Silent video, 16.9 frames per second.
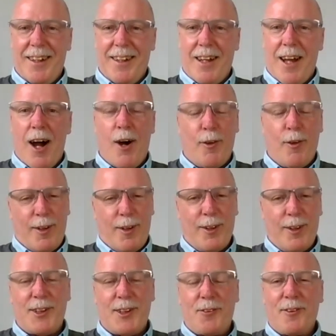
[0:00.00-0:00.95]
Oh,
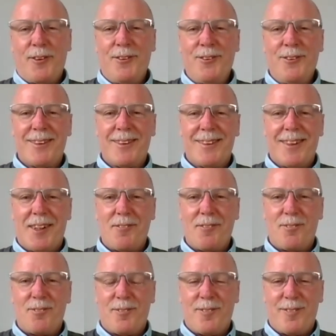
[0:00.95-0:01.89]
Aussie rules.
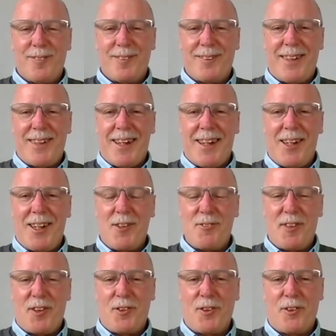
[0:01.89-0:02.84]
Down here
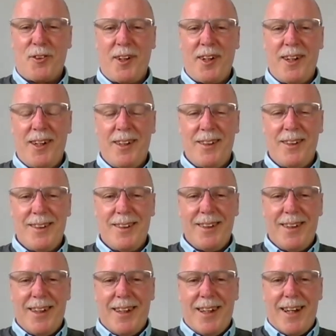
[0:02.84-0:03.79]
in Victoria.
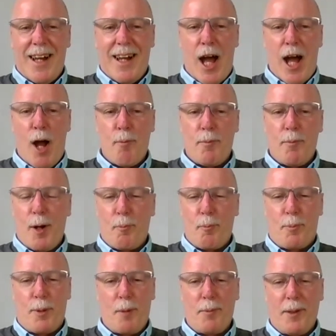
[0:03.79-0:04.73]

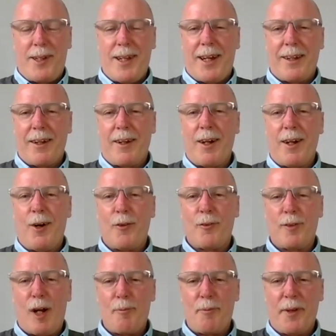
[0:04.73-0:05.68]
I'd probably take a
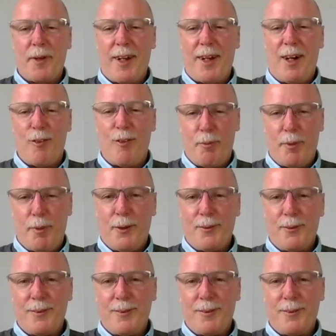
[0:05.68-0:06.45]
golf club and a golf ball.